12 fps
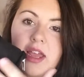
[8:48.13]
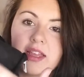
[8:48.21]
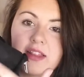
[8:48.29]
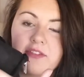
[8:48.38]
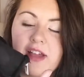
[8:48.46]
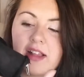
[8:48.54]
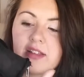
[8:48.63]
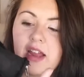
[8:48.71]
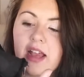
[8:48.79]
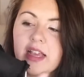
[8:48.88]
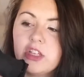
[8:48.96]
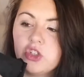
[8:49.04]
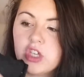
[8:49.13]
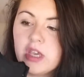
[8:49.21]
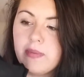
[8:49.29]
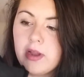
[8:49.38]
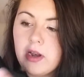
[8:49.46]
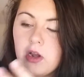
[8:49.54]
like the fact that I can just
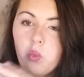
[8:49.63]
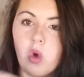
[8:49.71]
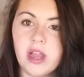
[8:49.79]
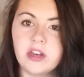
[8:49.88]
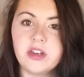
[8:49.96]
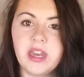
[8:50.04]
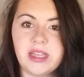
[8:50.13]
keep it widened